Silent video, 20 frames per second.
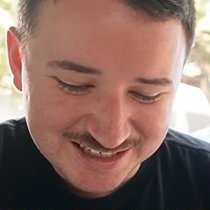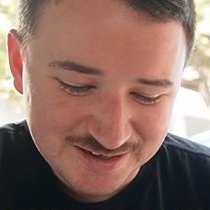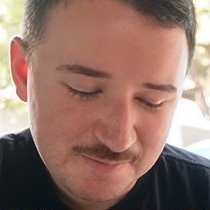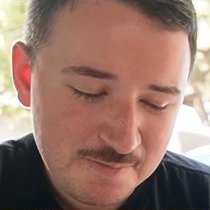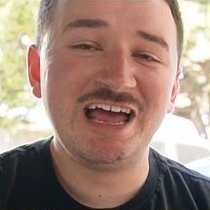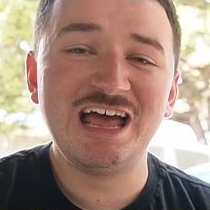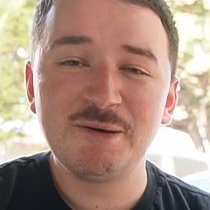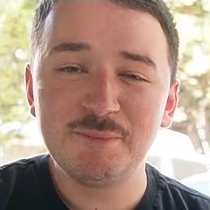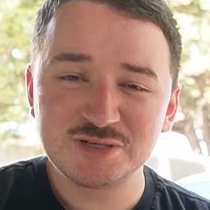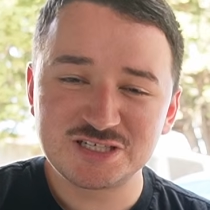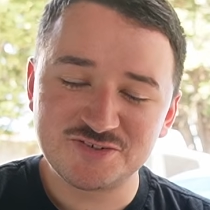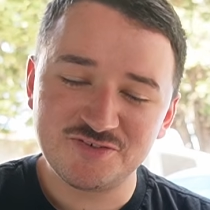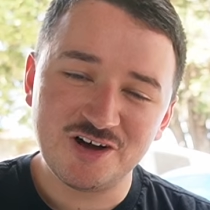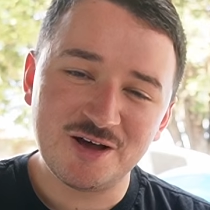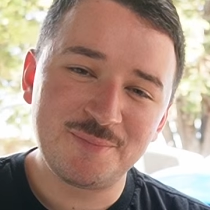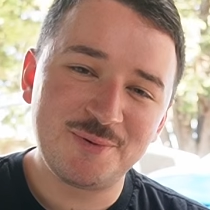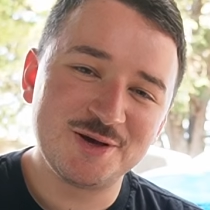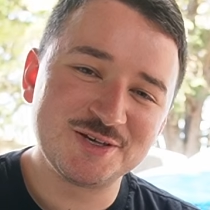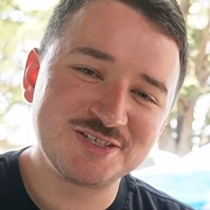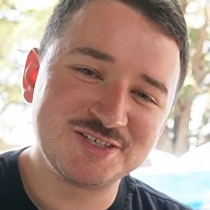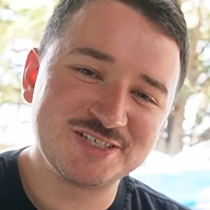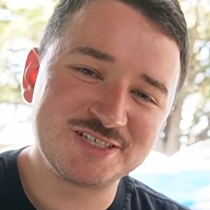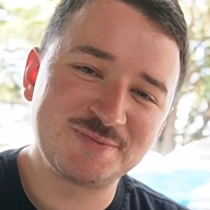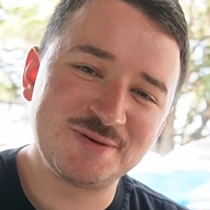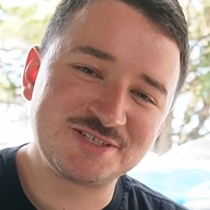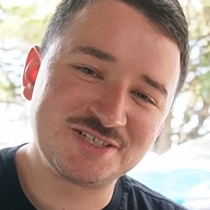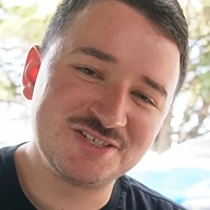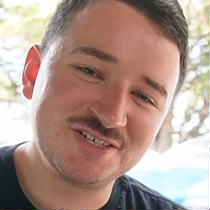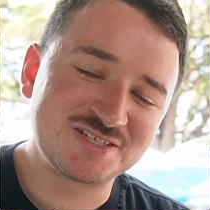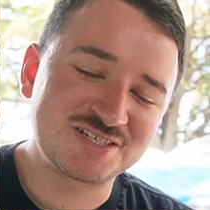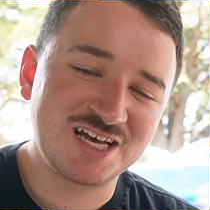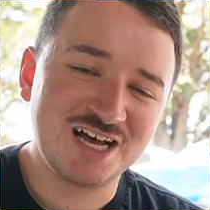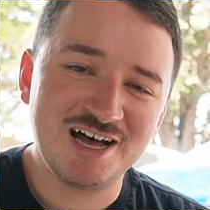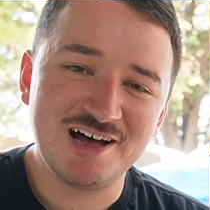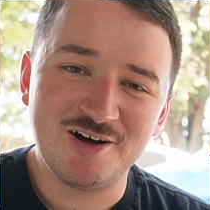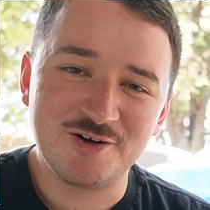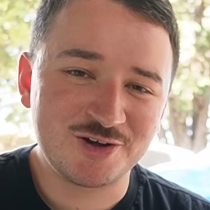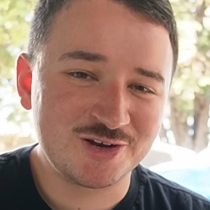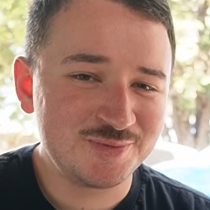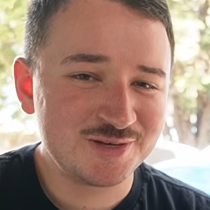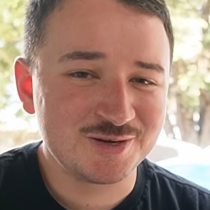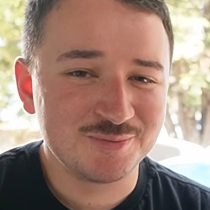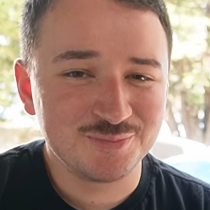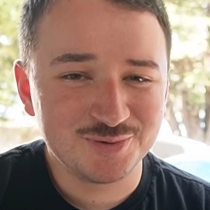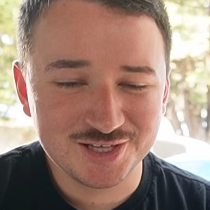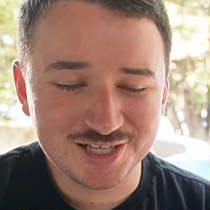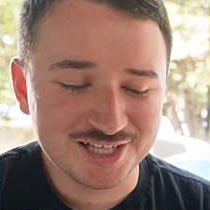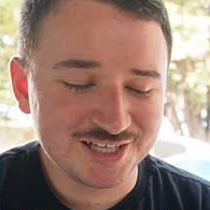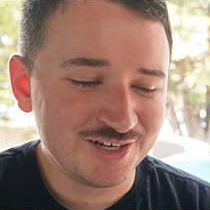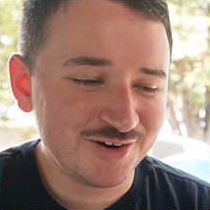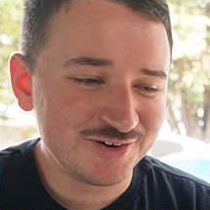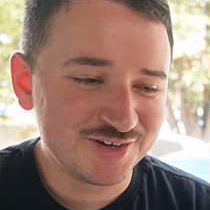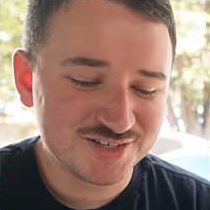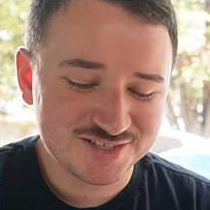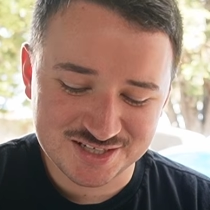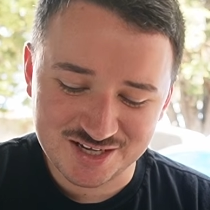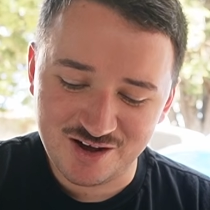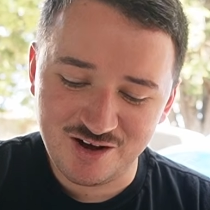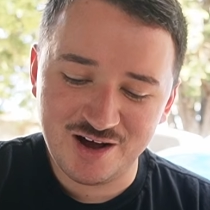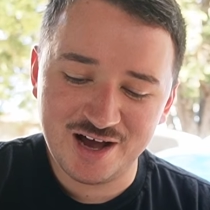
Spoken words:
Now, how much have I personally spent on this car? I'm going to be completely honest.